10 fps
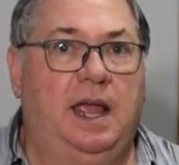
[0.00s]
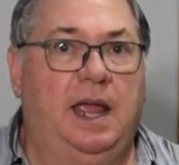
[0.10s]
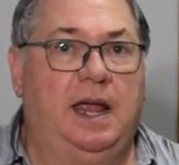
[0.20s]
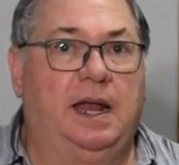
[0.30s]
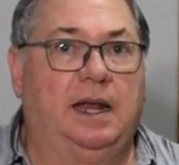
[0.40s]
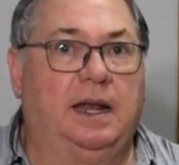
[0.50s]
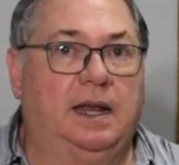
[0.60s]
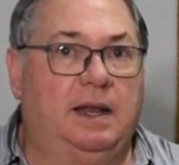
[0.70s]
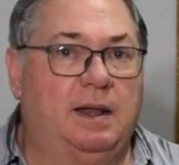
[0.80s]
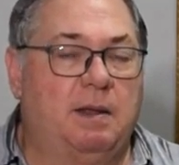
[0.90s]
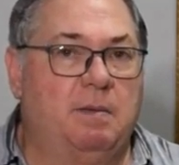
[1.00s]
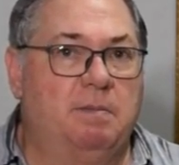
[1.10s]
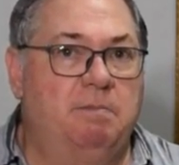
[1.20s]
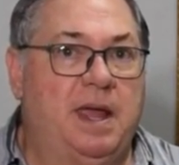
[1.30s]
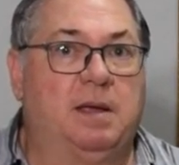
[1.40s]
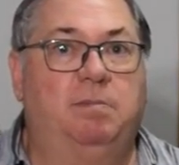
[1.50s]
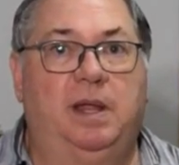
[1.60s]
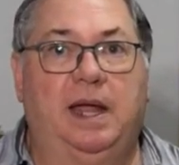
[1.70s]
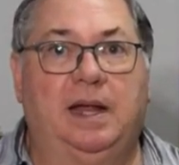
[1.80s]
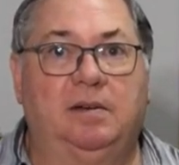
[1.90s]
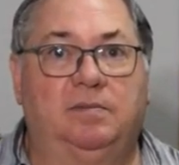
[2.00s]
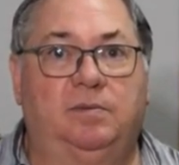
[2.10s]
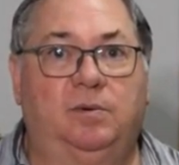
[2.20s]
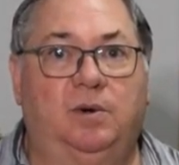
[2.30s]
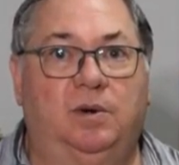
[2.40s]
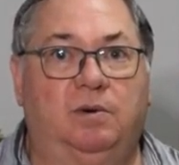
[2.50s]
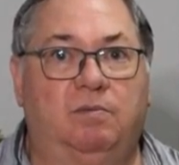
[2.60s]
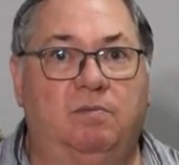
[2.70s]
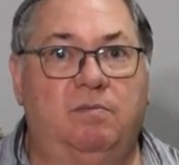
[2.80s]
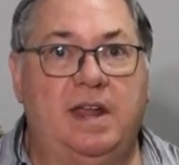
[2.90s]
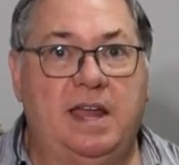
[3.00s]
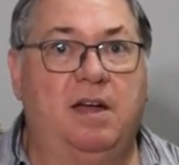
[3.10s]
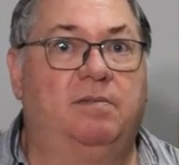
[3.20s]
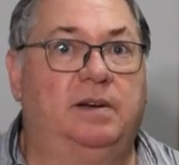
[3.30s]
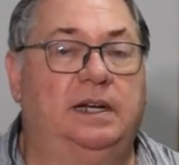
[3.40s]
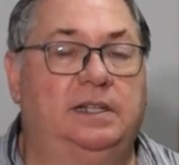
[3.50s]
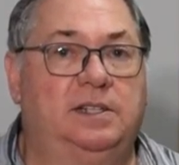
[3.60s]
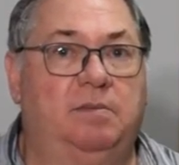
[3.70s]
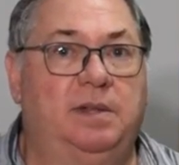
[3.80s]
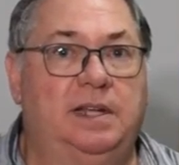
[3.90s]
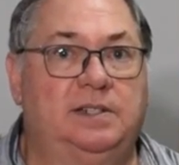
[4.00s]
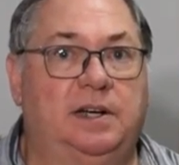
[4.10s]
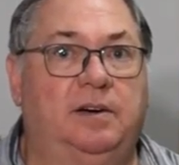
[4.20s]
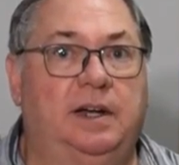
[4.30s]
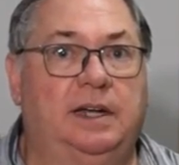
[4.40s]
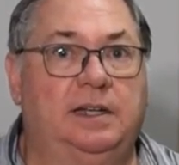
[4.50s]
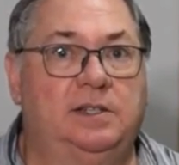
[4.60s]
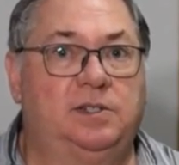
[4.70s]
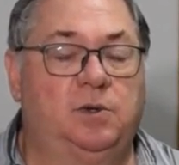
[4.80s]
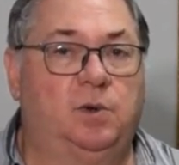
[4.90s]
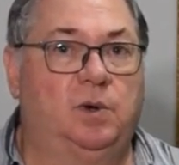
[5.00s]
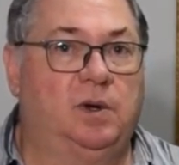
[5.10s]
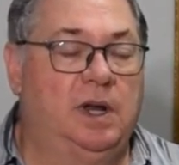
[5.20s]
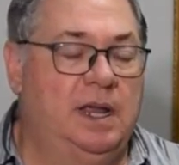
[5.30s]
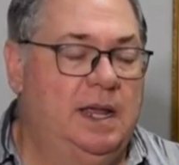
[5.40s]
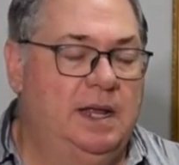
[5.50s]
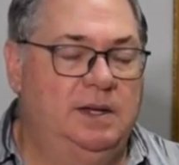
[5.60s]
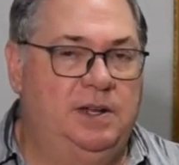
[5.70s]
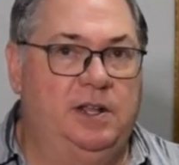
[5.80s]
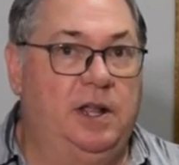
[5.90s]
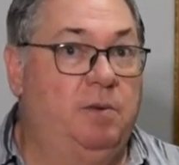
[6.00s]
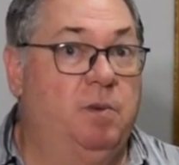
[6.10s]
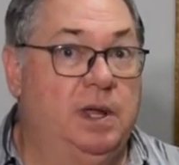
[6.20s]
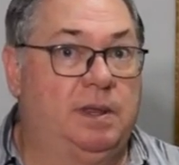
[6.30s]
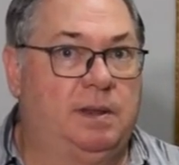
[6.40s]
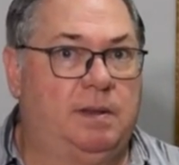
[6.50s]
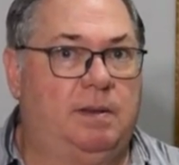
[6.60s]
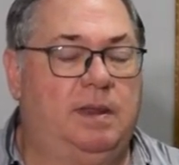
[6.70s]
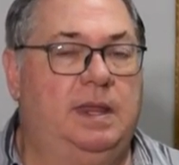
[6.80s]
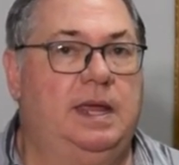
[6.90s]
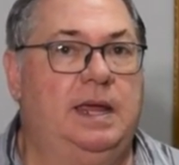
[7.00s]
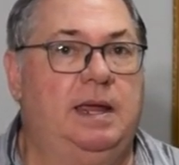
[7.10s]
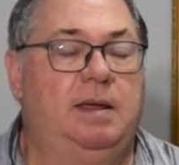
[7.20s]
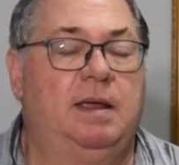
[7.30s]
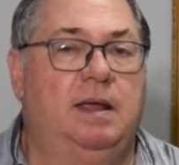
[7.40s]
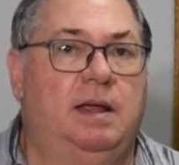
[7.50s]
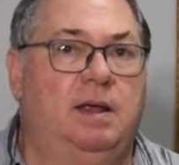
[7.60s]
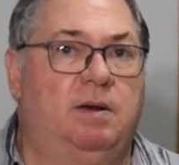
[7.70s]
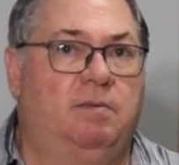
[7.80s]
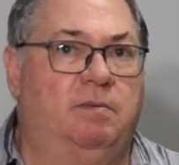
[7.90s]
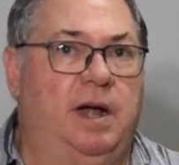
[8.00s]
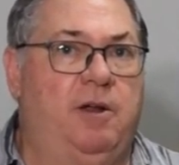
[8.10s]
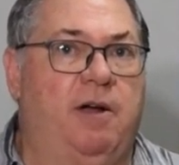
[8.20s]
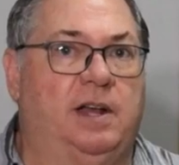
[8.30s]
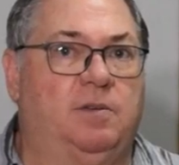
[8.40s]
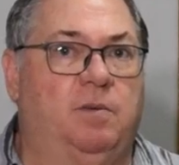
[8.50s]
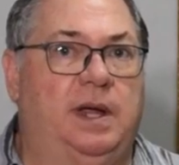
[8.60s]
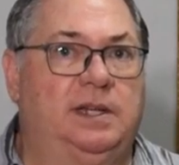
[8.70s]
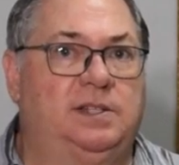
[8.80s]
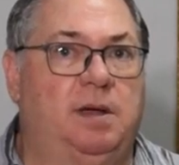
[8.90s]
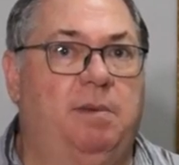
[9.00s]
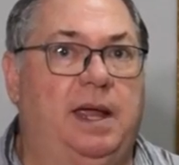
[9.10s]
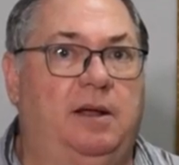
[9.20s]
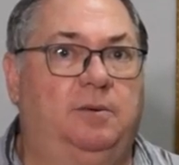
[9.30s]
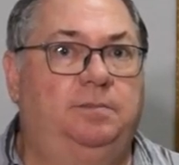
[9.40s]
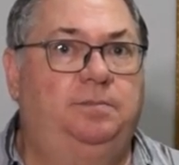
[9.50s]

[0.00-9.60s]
and make a plan for recovering some of these areas or dealing with the radioactive waste somehow.